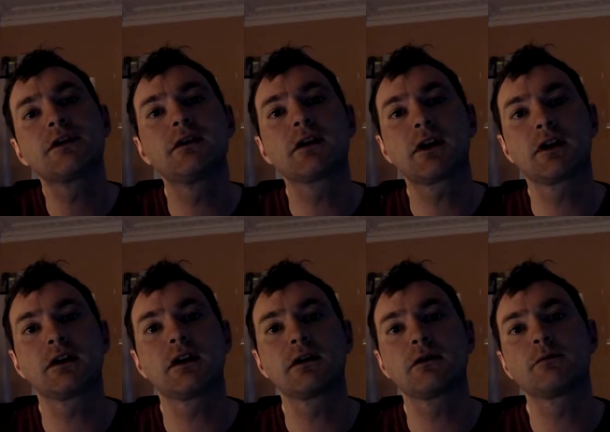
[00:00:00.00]
in the kind of
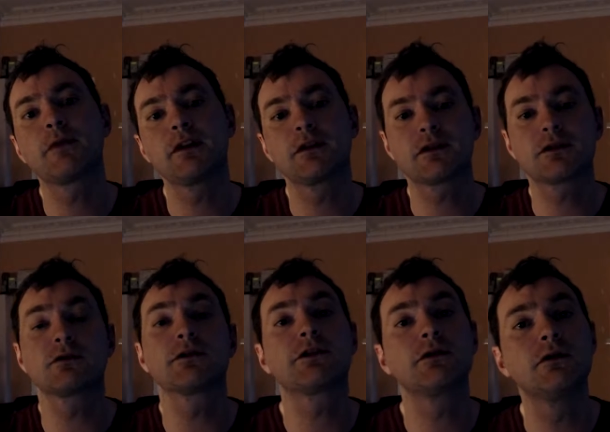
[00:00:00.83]
like being a sort of
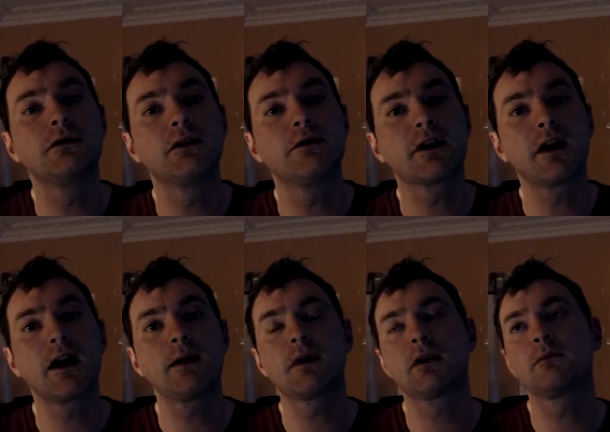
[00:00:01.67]
student of the
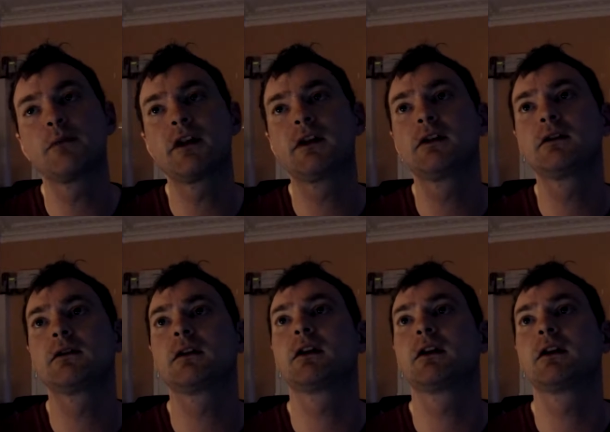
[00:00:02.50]
game and being